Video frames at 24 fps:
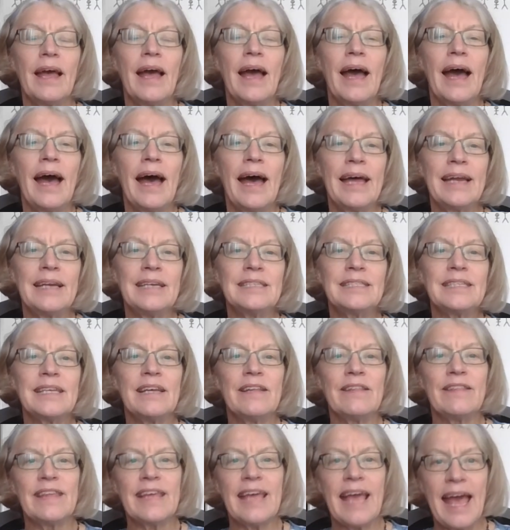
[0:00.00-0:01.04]
And
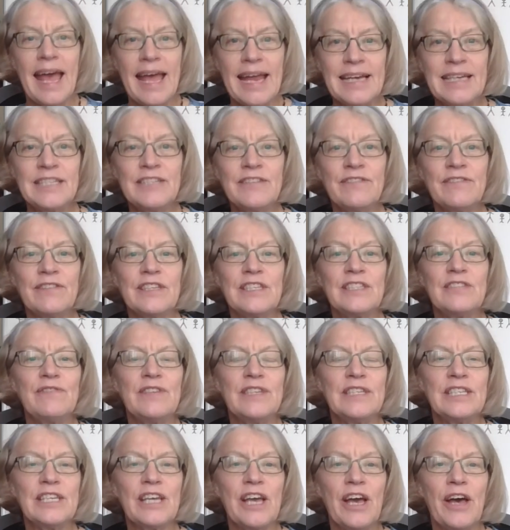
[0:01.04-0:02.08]
at the end of this
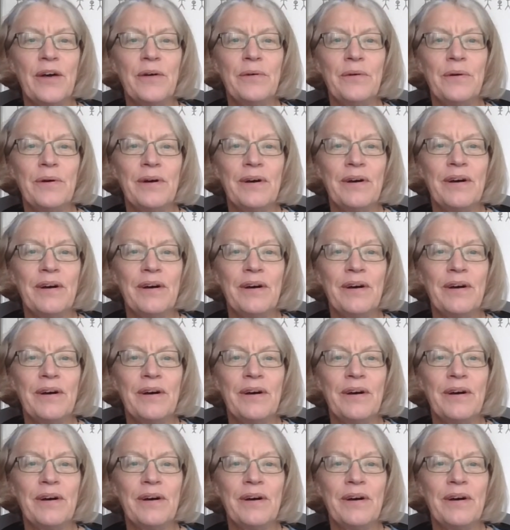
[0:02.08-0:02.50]
video,